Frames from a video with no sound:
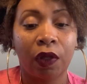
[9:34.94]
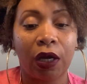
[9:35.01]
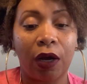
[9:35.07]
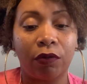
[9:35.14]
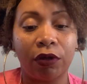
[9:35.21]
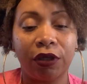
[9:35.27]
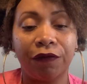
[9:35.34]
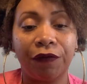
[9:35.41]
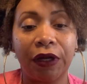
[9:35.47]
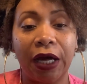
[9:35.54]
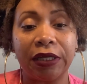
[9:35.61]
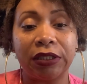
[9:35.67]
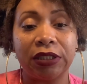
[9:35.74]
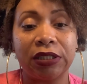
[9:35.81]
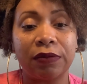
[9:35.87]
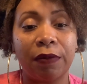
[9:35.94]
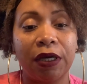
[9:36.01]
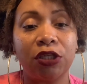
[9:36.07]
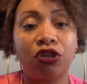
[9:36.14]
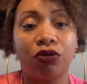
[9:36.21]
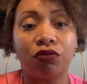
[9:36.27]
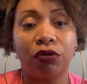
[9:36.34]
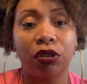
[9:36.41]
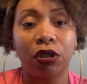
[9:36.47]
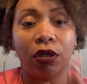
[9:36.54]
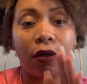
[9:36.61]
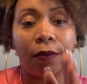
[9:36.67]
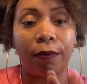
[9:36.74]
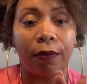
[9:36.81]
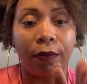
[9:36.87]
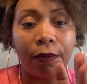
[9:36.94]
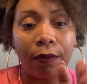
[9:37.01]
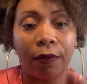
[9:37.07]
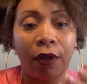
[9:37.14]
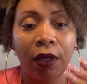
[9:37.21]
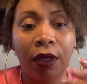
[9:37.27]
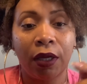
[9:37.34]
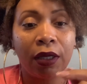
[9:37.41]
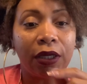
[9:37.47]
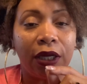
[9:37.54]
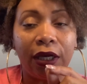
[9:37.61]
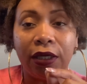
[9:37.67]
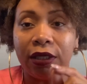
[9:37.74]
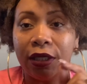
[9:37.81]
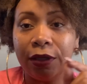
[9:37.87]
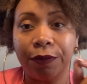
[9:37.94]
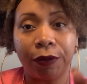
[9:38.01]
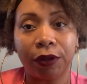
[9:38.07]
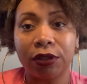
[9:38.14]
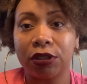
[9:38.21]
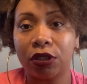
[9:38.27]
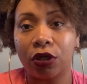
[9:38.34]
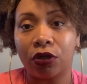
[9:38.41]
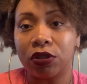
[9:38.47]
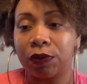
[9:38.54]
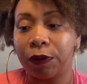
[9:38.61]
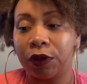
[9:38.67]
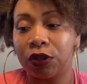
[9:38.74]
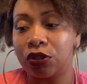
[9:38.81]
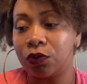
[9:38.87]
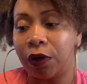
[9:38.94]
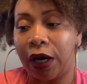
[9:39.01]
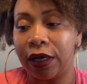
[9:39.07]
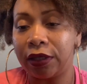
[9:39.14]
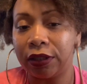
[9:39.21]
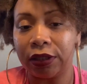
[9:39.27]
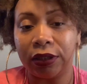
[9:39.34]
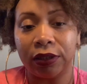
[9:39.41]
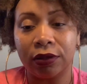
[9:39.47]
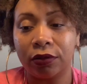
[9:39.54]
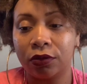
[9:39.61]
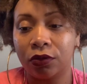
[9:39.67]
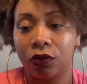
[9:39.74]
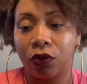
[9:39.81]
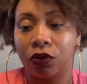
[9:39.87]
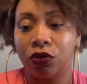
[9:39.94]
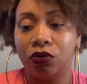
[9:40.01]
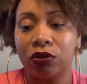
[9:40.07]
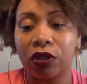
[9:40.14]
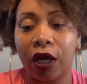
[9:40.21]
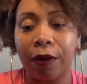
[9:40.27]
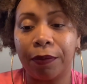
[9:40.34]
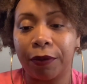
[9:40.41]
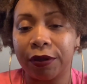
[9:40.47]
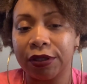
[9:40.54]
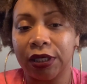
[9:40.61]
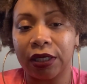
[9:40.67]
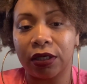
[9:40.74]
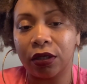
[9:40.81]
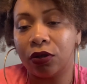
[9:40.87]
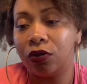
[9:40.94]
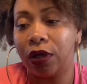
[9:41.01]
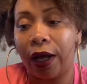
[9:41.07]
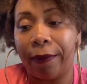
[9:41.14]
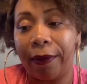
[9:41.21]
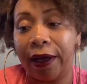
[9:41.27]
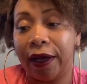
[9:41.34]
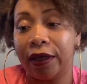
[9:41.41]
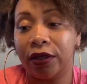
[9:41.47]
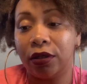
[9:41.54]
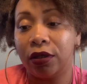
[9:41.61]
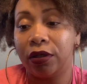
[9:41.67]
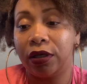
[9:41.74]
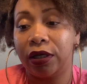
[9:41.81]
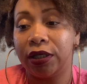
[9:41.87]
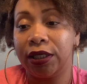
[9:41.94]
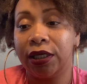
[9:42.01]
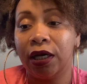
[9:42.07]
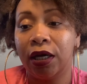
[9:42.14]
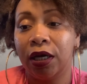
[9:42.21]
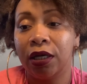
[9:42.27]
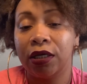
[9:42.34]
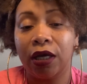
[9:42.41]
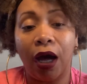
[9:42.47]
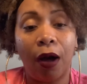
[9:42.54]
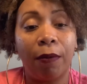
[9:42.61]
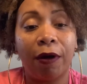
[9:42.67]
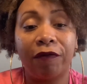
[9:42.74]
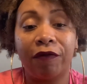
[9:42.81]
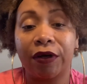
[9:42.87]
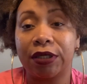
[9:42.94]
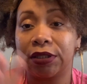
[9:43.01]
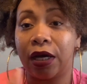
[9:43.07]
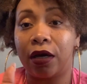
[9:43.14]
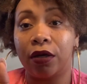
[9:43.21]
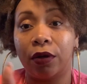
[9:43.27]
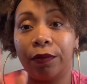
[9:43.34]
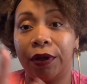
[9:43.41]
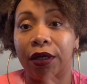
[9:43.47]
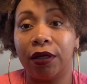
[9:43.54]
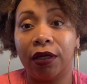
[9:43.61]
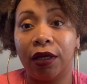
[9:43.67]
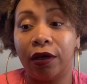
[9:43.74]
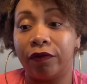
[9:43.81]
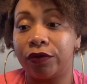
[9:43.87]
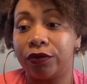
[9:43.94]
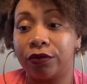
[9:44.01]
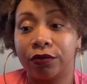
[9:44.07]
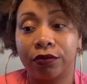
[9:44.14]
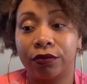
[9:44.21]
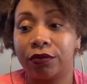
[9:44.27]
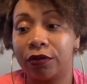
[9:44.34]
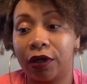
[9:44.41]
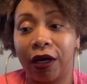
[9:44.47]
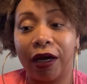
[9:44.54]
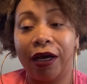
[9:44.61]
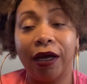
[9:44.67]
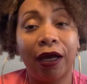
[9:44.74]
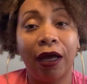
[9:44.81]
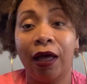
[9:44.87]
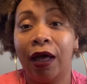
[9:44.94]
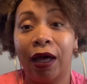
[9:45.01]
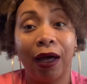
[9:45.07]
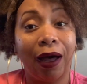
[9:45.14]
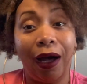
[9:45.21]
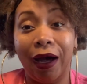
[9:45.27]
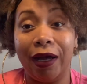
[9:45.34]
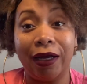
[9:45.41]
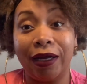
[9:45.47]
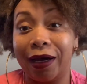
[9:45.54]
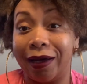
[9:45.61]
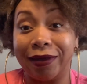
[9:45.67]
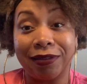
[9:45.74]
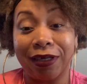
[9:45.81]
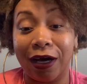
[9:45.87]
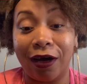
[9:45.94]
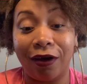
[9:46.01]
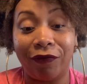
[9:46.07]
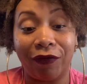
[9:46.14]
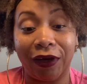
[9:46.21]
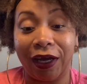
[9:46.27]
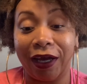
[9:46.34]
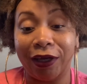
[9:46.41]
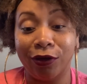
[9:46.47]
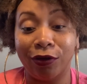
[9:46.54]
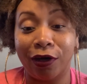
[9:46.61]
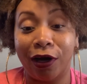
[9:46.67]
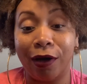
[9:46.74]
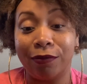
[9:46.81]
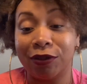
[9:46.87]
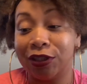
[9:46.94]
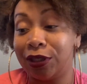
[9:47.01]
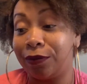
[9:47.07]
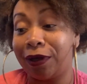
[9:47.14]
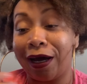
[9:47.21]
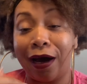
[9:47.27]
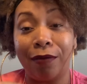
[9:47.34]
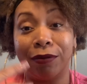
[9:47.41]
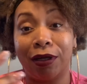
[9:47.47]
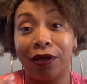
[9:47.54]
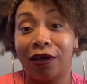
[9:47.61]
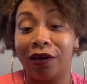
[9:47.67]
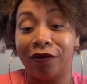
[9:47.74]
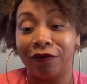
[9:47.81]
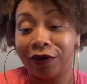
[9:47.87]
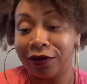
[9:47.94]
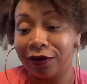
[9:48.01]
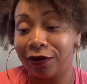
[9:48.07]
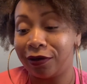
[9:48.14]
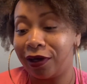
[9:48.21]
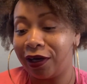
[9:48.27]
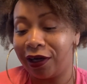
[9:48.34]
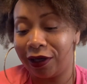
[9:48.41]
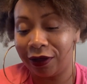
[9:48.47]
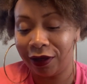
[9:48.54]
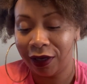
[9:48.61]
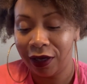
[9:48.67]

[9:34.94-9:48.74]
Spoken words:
I really feel like this makes you look. Get deeper into your spirituality, or you stay protected. You're like, man, look, y'all motherfuckers out here being the devil. I ain't got time for that. You know, I'm Gemini. I'm the lover, okay?